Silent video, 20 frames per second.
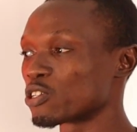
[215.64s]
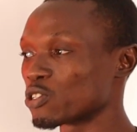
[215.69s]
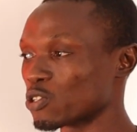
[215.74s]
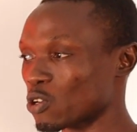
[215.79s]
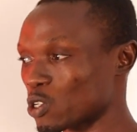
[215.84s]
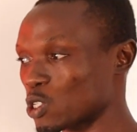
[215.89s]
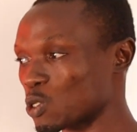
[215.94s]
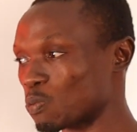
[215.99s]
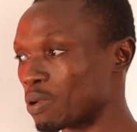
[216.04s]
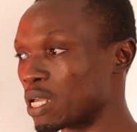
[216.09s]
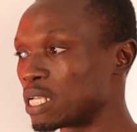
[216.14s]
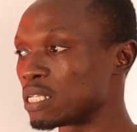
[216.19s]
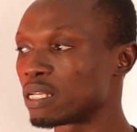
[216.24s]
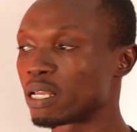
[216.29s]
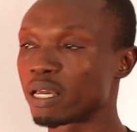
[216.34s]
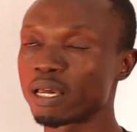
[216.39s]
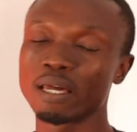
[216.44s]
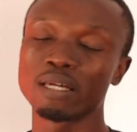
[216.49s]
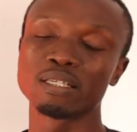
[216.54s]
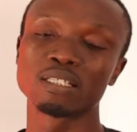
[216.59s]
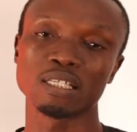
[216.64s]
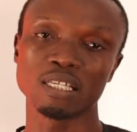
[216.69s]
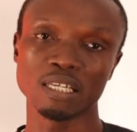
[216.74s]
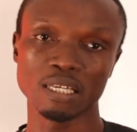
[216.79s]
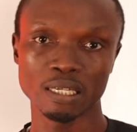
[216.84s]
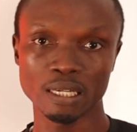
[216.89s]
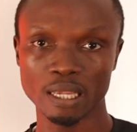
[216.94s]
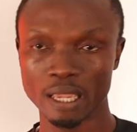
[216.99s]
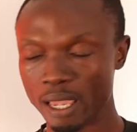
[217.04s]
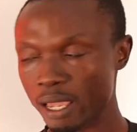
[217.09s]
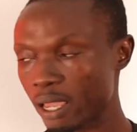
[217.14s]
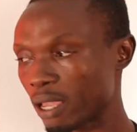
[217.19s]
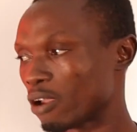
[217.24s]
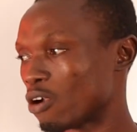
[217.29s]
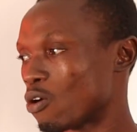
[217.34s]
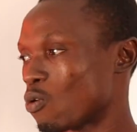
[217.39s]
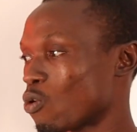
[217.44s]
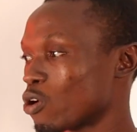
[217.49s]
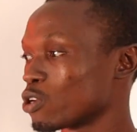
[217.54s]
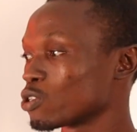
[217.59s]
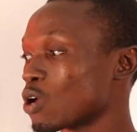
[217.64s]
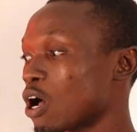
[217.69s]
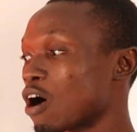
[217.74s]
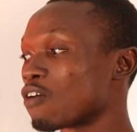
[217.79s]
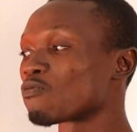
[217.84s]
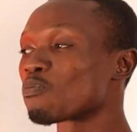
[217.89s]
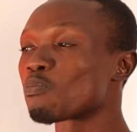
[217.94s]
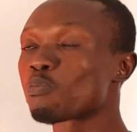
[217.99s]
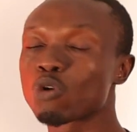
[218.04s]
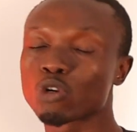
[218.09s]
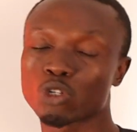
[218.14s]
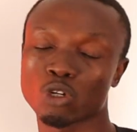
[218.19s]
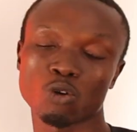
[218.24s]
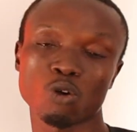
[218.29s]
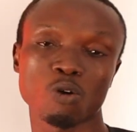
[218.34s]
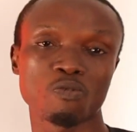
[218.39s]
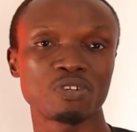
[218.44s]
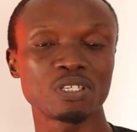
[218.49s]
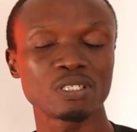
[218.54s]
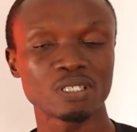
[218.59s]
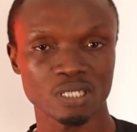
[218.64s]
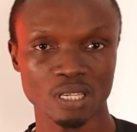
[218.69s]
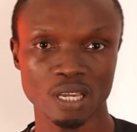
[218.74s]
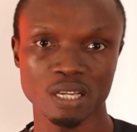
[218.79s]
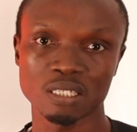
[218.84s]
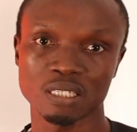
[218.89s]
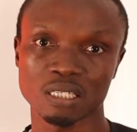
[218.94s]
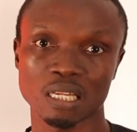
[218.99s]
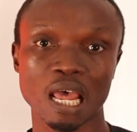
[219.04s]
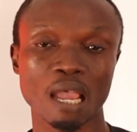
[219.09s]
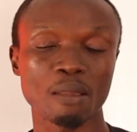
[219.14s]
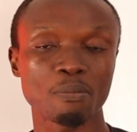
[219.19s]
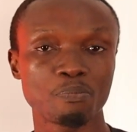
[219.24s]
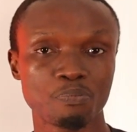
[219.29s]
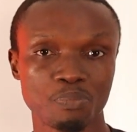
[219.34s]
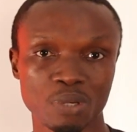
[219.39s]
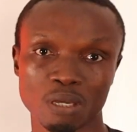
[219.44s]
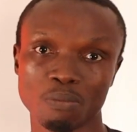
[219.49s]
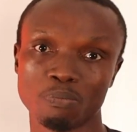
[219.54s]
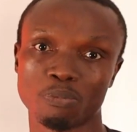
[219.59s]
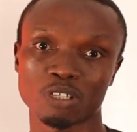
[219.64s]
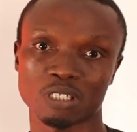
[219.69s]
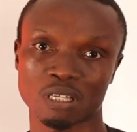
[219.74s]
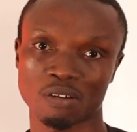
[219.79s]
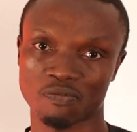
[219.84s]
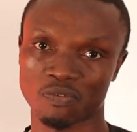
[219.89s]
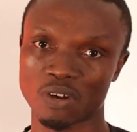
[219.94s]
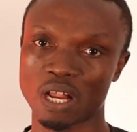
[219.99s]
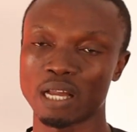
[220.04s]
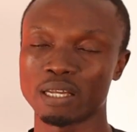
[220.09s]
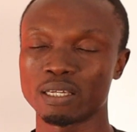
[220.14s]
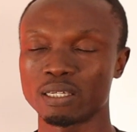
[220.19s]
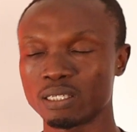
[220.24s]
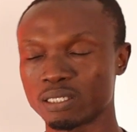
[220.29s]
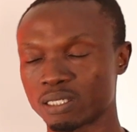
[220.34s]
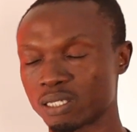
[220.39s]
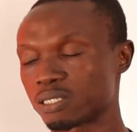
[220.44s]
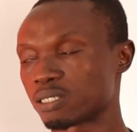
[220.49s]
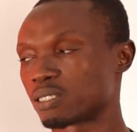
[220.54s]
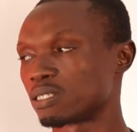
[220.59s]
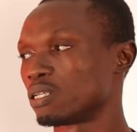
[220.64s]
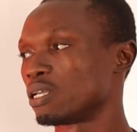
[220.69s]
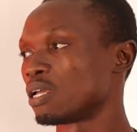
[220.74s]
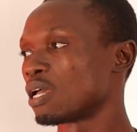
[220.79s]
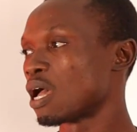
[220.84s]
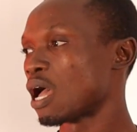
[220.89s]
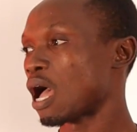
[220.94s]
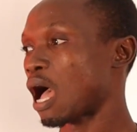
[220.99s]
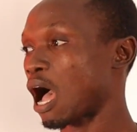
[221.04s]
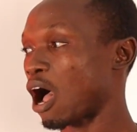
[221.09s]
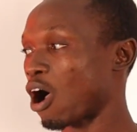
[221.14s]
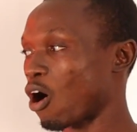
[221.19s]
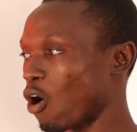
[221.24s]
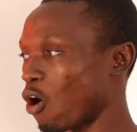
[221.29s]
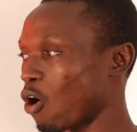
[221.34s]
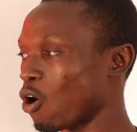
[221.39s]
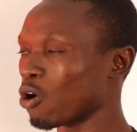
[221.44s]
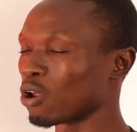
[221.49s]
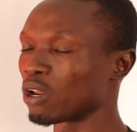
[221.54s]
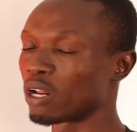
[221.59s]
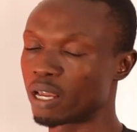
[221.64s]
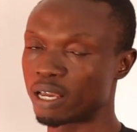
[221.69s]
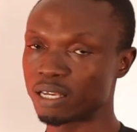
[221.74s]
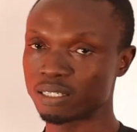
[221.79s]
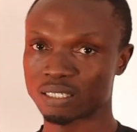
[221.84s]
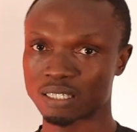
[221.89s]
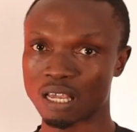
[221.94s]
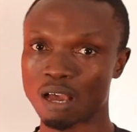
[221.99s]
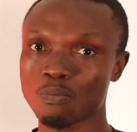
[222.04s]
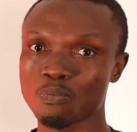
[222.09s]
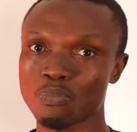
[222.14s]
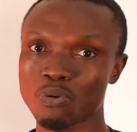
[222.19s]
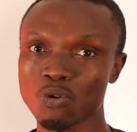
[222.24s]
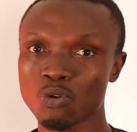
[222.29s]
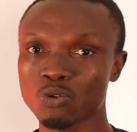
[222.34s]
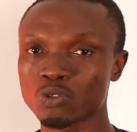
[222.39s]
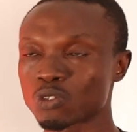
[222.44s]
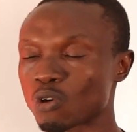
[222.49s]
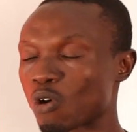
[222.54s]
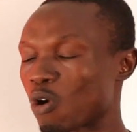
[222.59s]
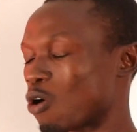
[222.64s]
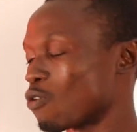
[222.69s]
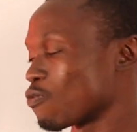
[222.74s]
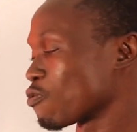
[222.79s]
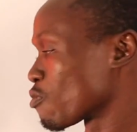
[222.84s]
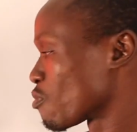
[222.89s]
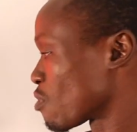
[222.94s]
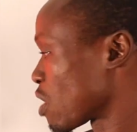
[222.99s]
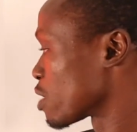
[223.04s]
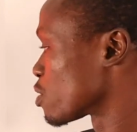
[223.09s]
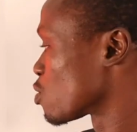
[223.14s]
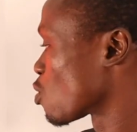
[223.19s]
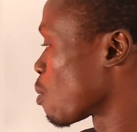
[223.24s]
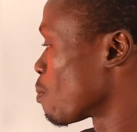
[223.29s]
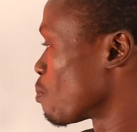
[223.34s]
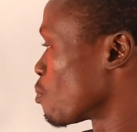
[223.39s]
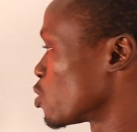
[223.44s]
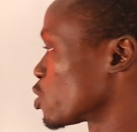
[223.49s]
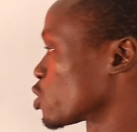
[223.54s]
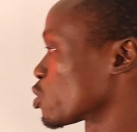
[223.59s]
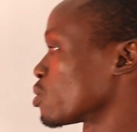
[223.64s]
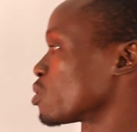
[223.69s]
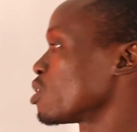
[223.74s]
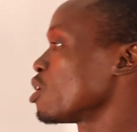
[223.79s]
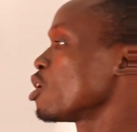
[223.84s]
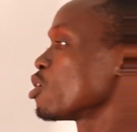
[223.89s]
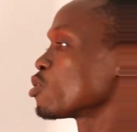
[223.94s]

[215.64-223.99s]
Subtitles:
suspended in air. We also have motion of insects like bee, butterfly, etc. are all examples of random motion.